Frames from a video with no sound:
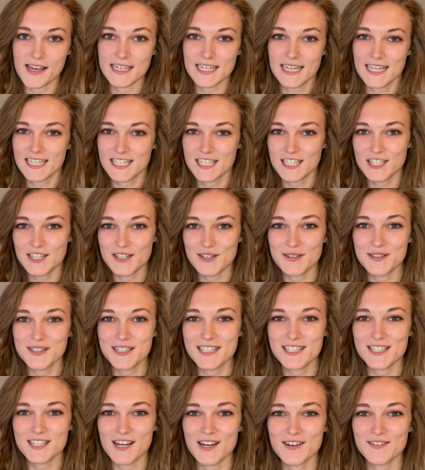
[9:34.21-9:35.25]
and you
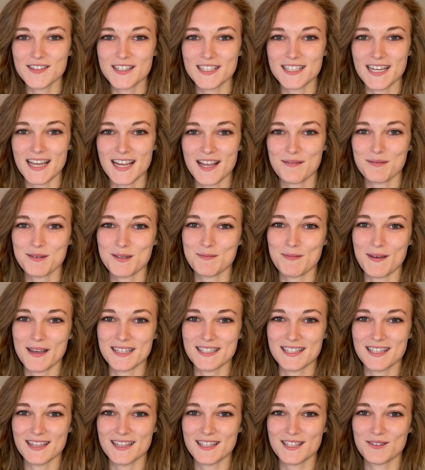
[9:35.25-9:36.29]
deserve to take up
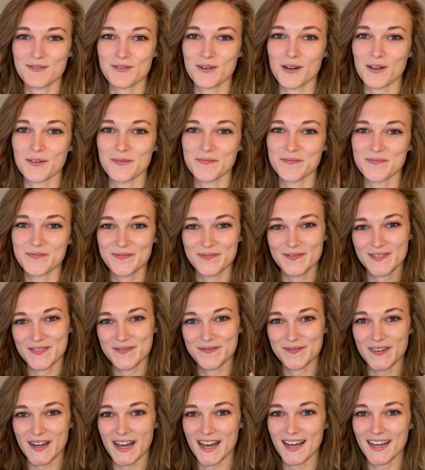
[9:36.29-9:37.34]
space in this world.
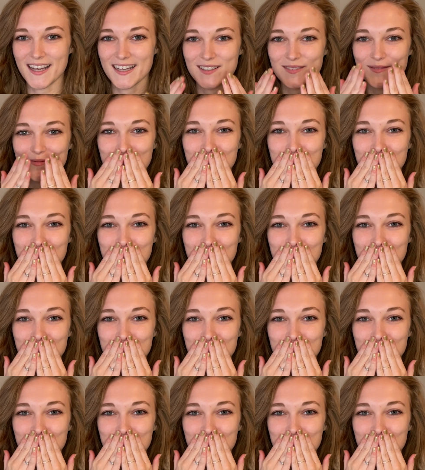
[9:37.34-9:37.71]
Bye.